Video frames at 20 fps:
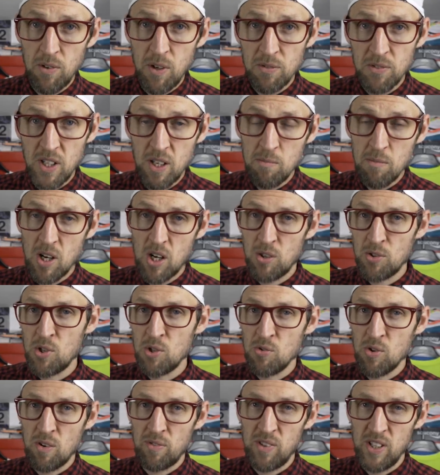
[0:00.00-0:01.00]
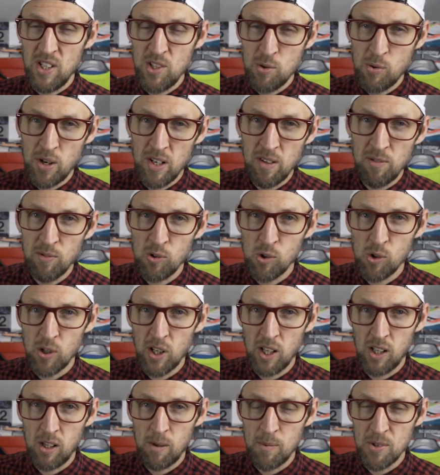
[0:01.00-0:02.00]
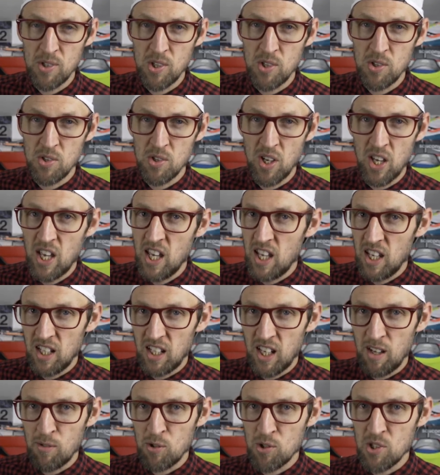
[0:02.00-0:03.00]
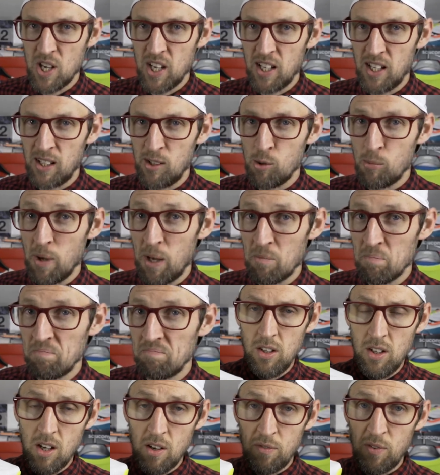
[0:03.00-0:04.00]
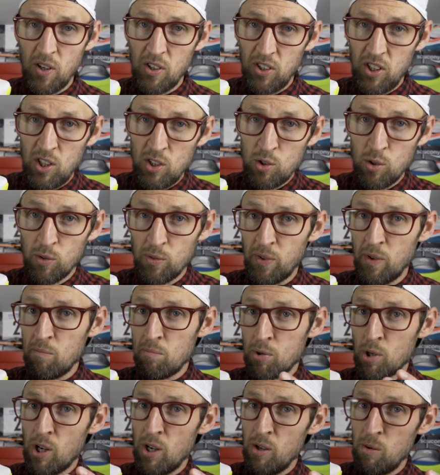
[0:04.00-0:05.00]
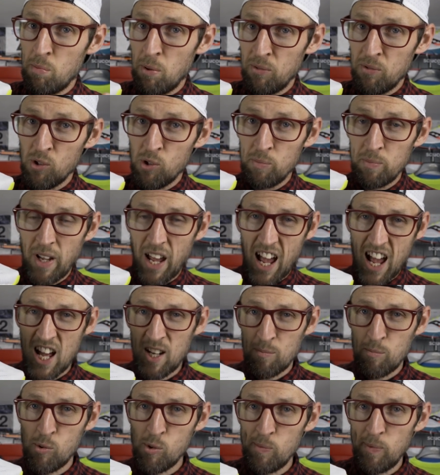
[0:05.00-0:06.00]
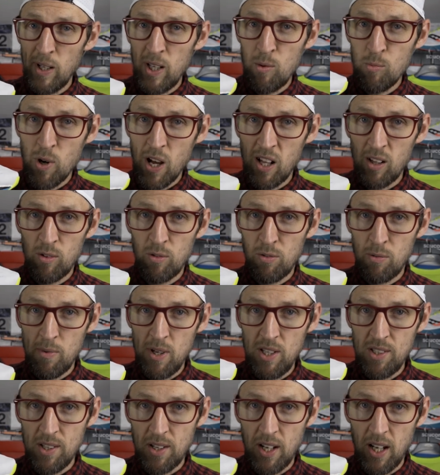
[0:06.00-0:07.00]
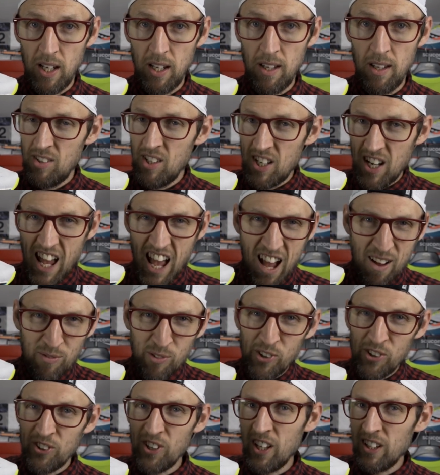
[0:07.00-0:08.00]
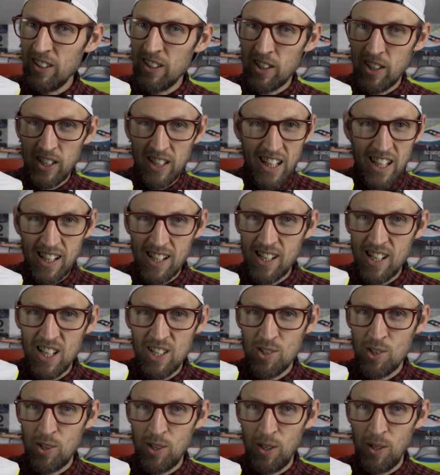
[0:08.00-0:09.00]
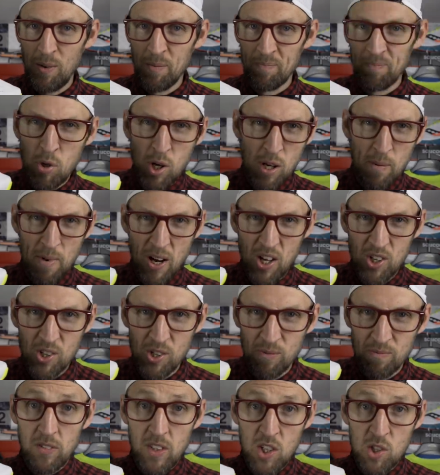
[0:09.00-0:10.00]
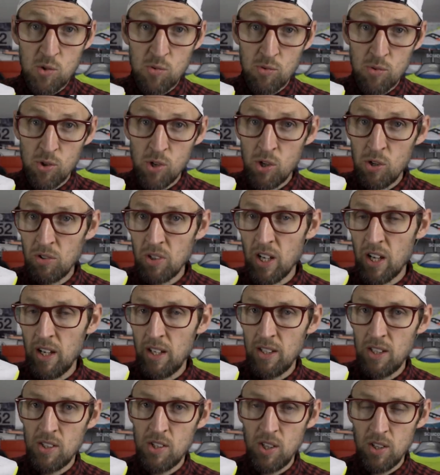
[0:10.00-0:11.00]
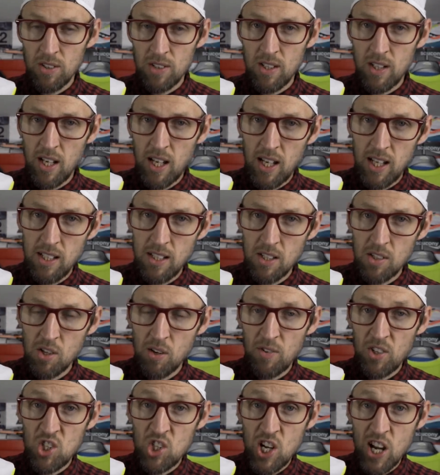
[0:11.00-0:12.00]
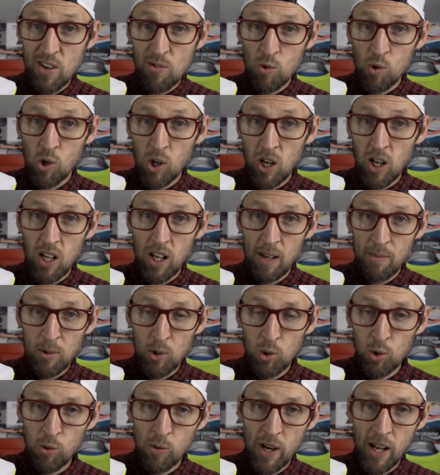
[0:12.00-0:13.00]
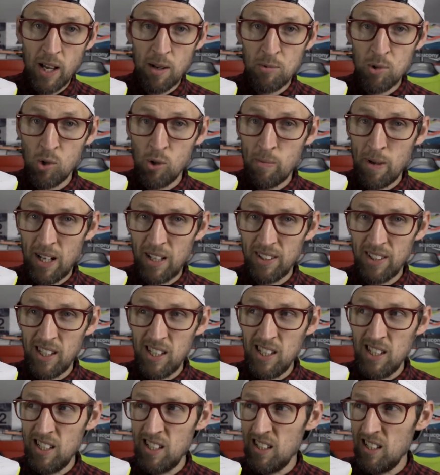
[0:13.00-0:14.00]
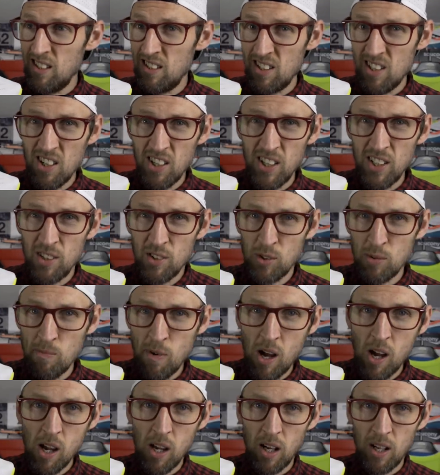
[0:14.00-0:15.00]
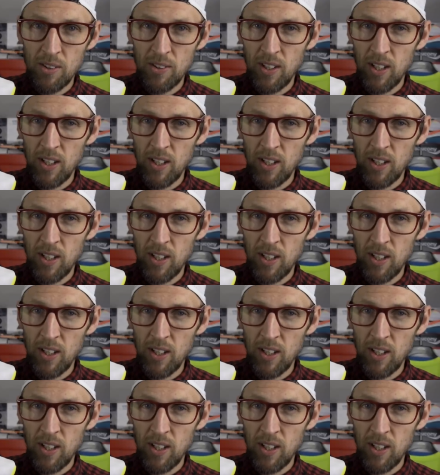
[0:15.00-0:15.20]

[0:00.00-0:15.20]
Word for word: 15 miles is roughly 24 kilometers give or take a little bit. I felt the Endorphin Pro performed admirably well for me today. Did everything that I needed it to do, pretty much. This route that I undertook today does have a general climb all the way up to about the ninth mile, I